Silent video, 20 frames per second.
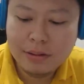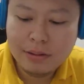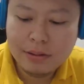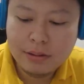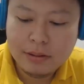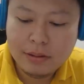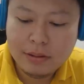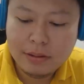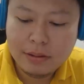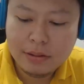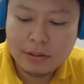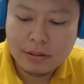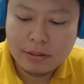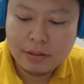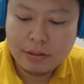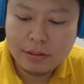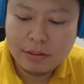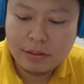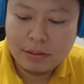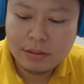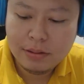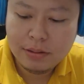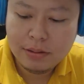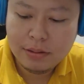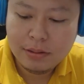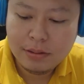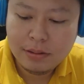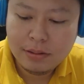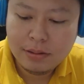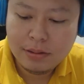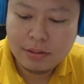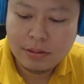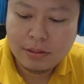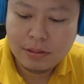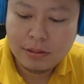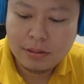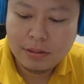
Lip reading: (silence)